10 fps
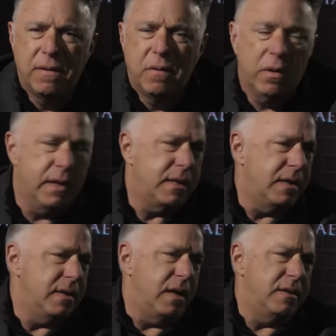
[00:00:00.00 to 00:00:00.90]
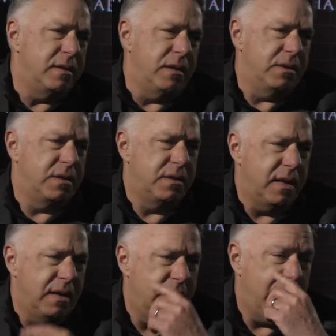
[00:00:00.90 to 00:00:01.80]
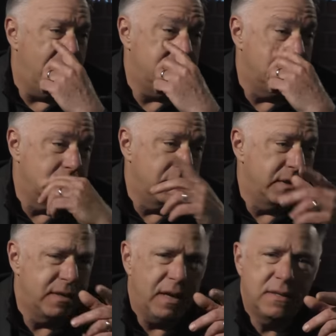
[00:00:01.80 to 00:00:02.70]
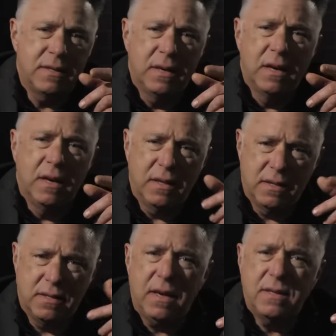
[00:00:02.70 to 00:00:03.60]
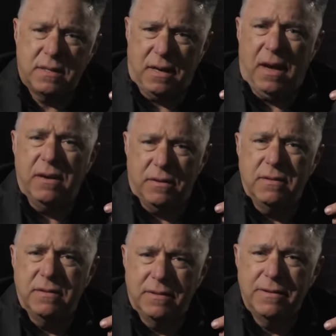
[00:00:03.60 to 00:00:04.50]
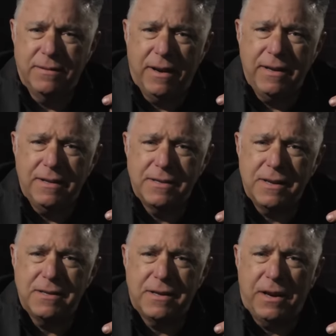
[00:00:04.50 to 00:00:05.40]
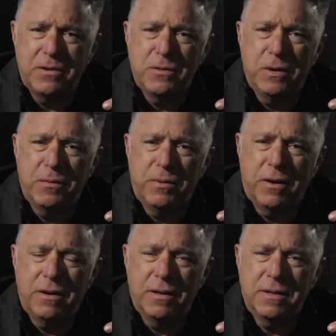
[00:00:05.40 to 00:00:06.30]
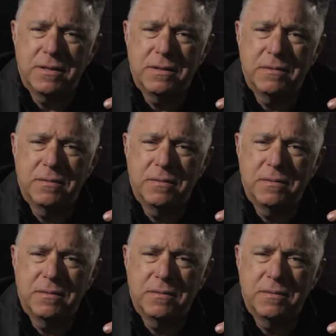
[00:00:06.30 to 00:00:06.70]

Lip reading: Well, they say it's not, it's just not that. It's also the sex scandal, right? The sex scandal is a big part of this.